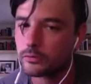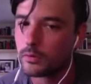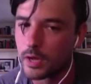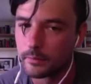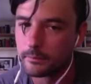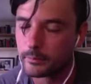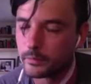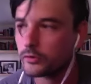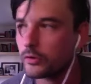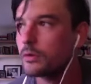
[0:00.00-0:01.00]
write.
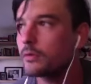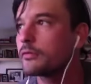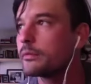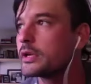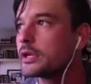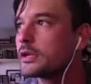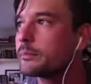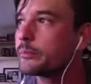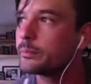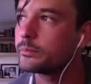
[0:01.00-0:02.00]
So for me,
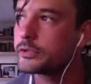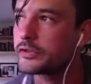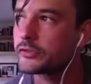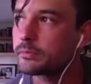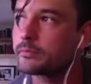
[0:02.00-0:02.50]
just